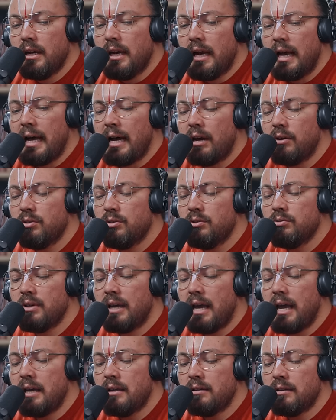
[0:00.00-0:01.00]
how do you
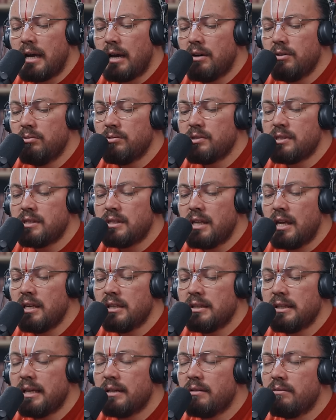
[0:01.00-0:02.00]
get how do you stay
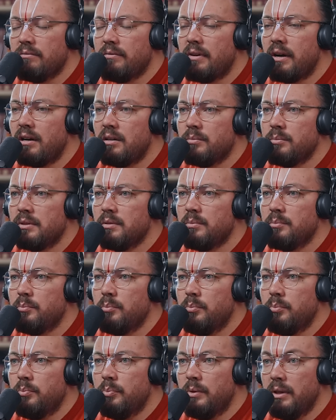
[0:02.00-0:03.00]
in that environment
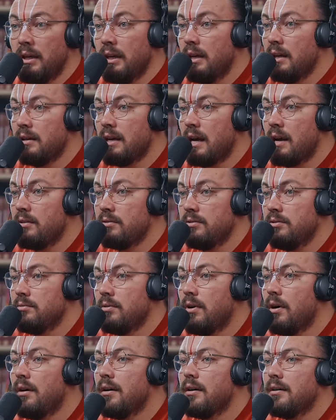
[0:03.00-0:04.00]
being how you
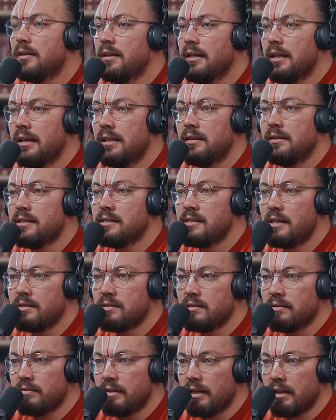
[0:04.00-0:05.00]
are like in the
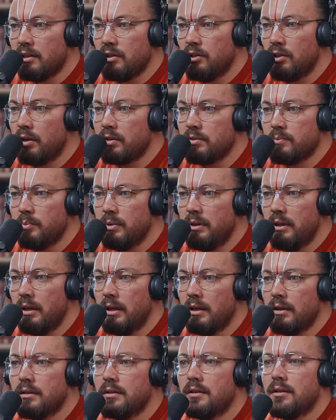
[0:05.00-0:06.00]
sense of like not
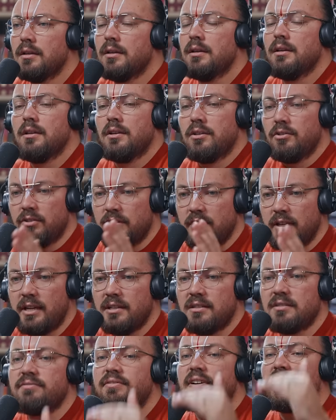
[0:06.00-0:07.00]
being your nine
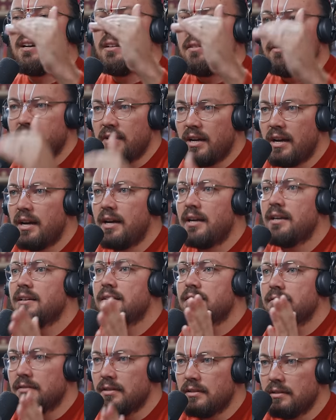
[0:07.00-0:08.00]
to five guy
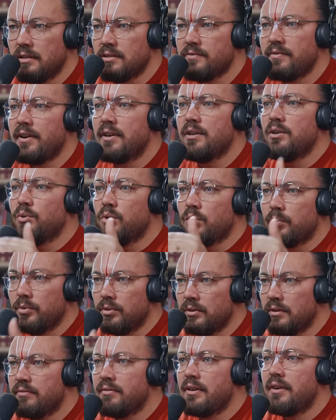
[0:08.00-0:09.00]
that is very
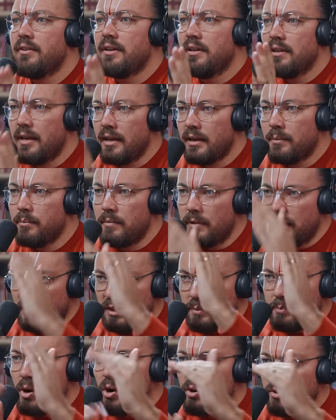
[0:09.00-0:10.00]
normal and very like in
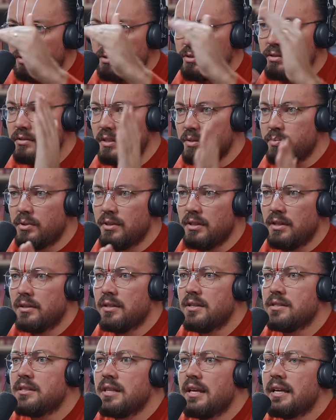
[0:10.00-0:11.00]
the box let's put it like yeah.
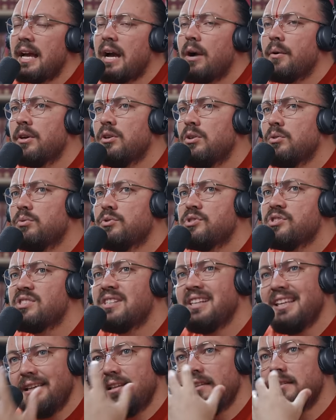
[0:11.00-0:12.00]
this like how are you
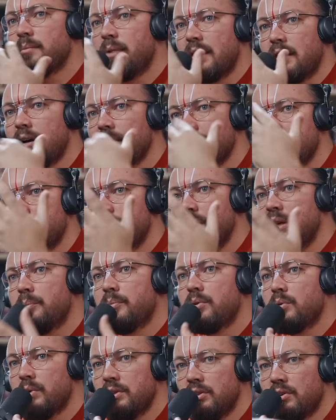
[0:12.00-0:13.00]
seen by other
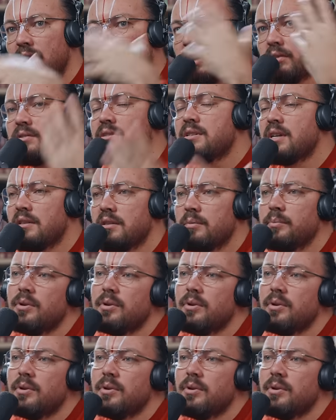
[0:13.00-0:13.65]
people when you're outside the